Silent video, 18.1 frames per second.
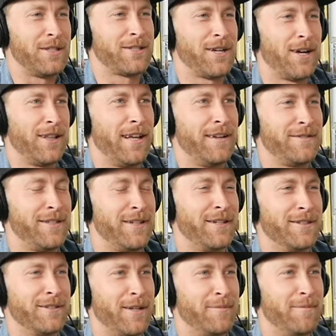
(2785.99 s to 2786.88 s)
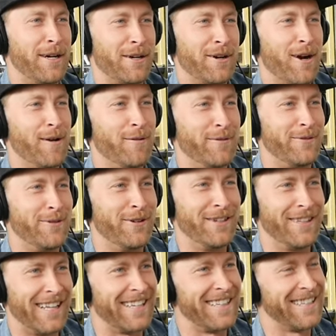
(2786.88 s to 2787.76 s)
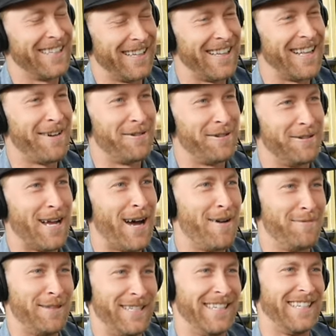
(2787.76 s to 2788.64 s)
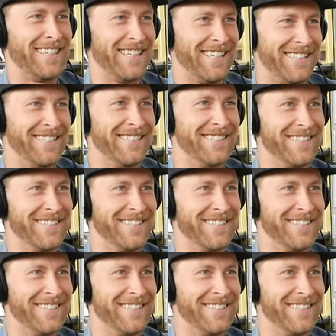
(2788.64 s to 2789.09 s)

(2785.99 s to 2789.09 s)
Salt Life stickers on my car before. Like the, that would not be anything. Oh,